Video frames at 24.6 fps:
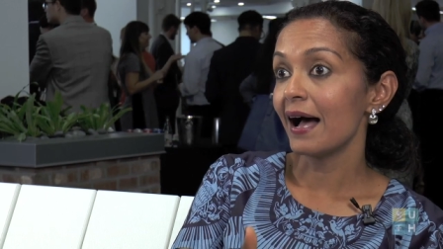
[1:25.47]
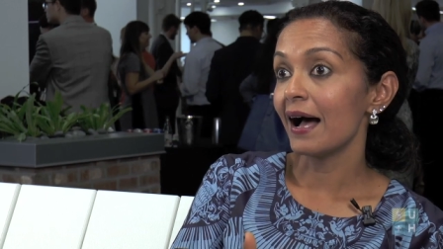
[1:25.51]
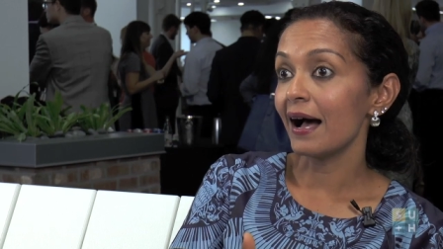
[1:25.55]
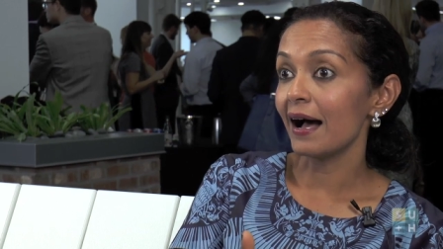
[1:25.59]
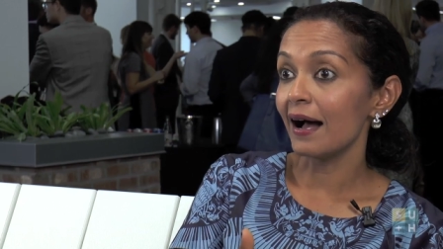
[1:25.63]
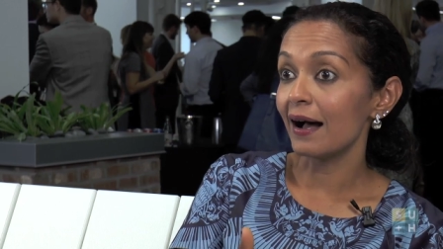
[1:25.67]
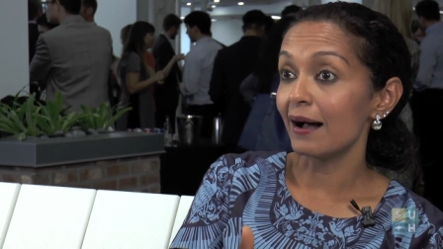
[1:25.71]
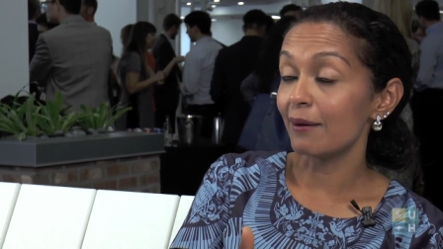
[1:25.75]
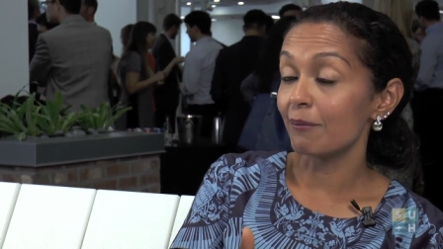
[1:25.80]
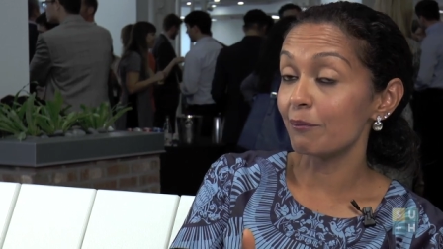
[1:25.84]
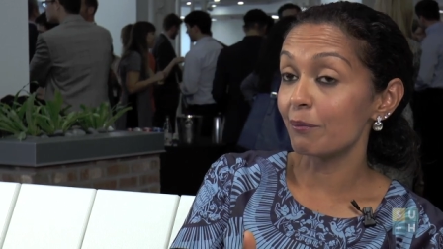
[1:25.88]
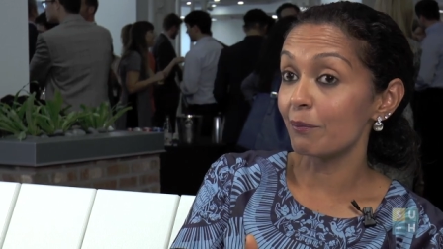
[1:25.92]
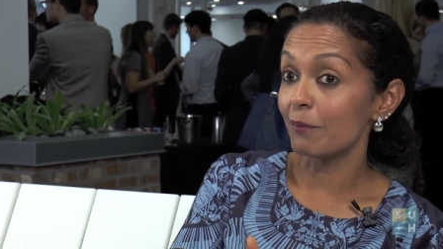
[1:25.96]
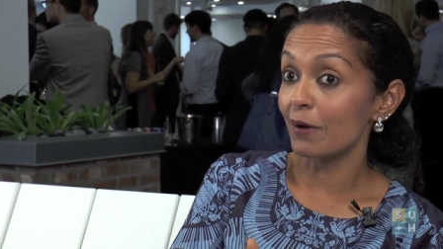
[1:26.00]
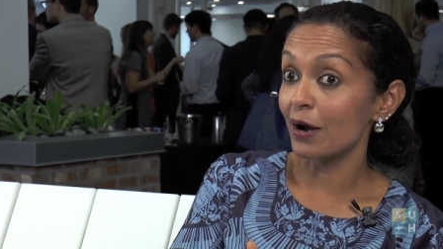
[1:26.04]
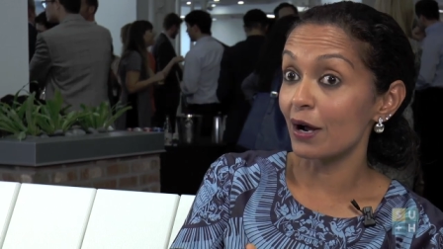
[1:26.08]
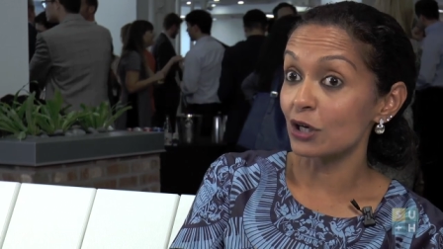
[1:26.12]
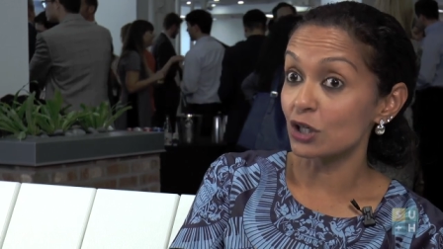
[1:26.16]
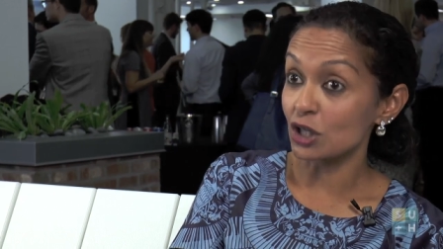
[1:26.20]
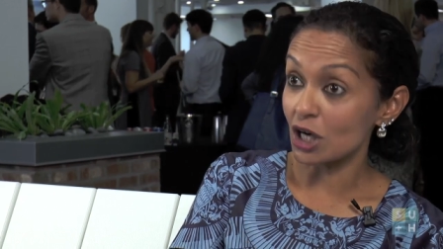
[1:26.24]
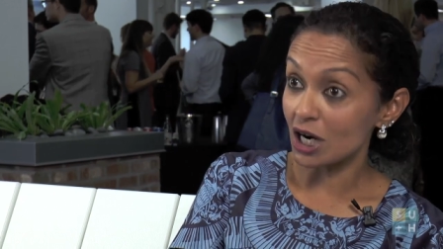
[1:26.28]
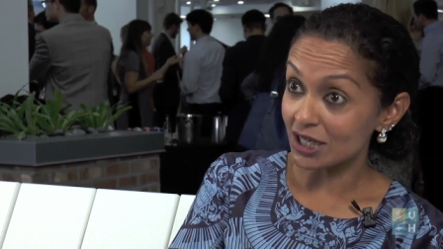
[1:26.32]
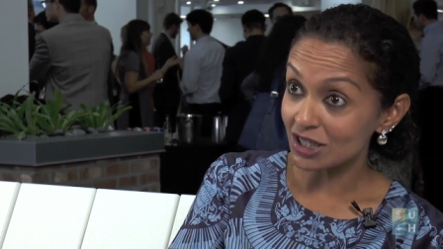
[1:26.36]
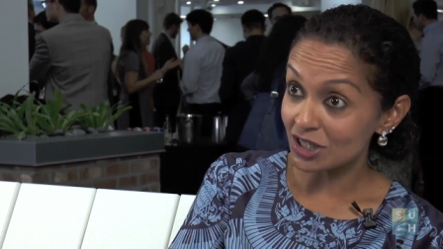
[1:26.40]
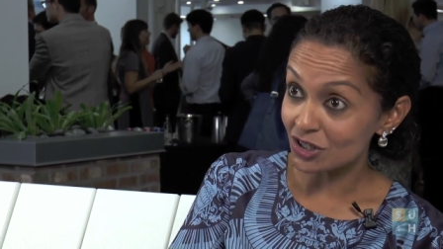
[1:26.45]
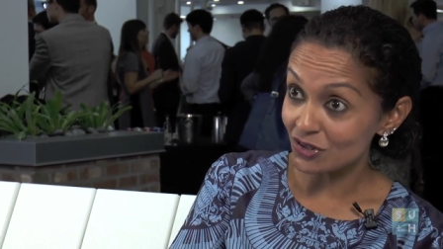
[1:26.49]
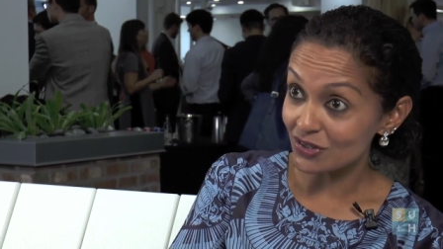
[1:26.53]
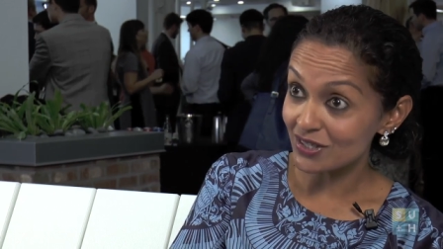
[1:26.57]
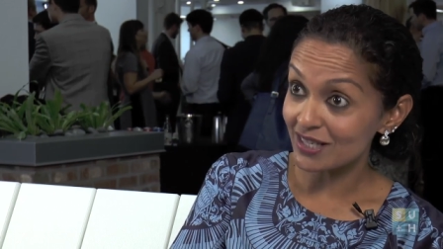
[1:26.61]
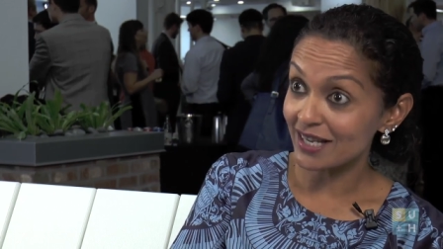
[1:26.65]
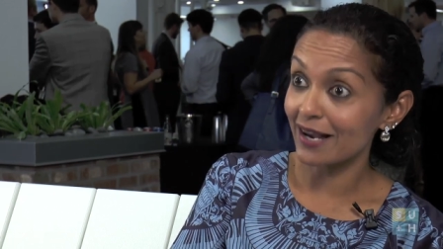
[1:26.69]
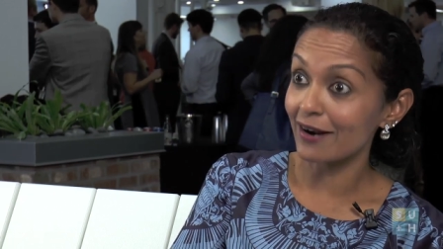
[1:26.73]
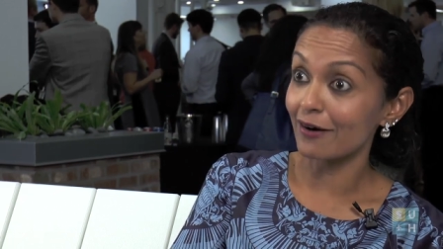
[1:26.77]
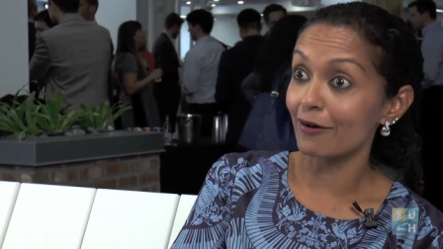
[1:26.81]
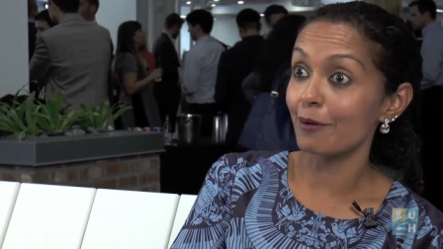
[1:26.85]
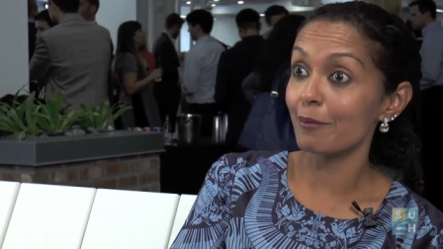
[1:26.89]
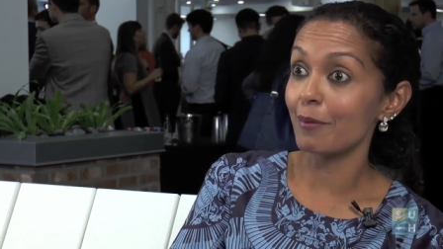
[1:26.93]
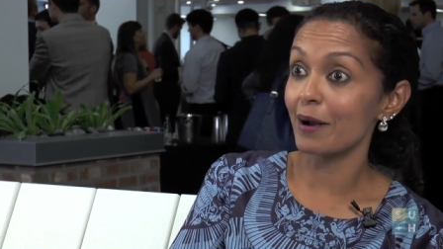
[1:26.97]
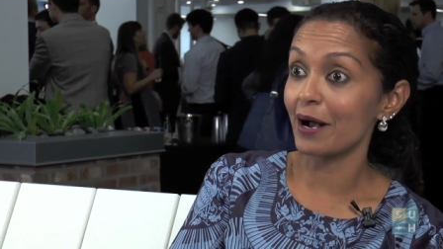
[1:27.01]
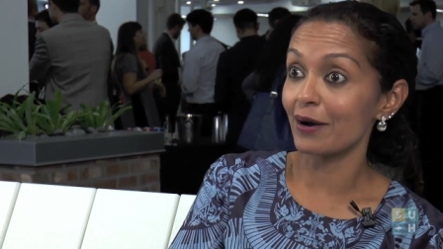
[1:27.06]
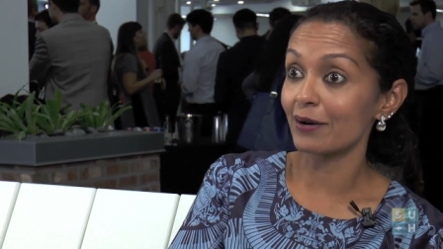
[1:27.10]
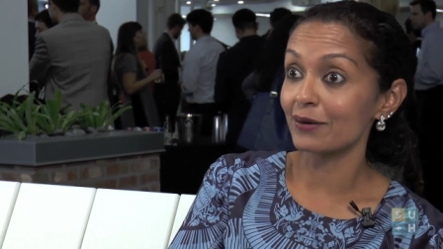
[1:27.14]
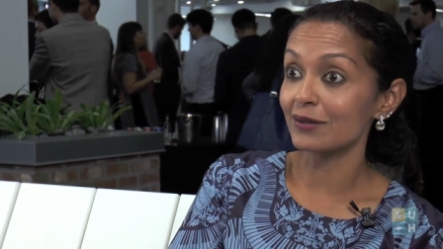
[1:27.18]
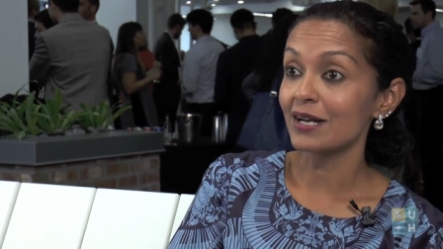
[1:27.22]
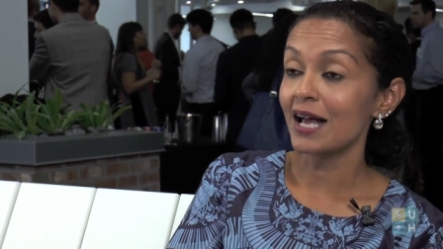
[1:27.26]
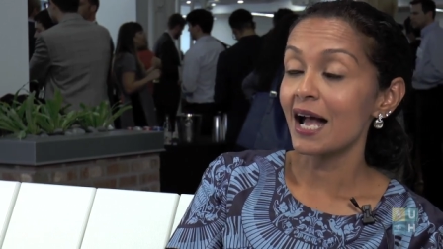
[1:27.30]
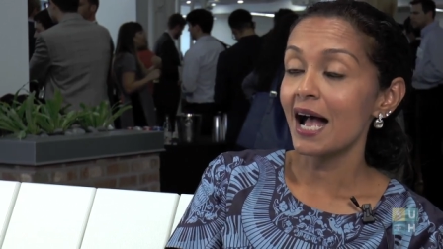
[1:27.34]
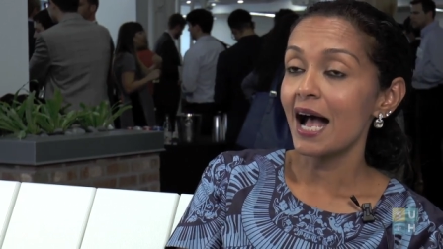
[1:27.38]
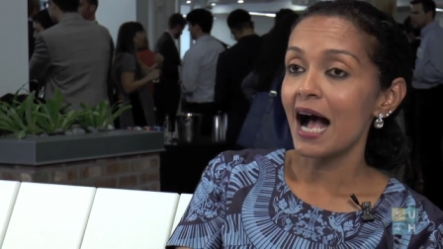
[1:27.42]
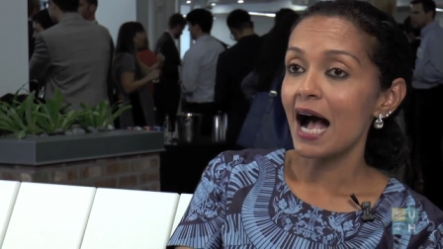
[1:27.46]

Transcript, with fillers: um, doctors care about,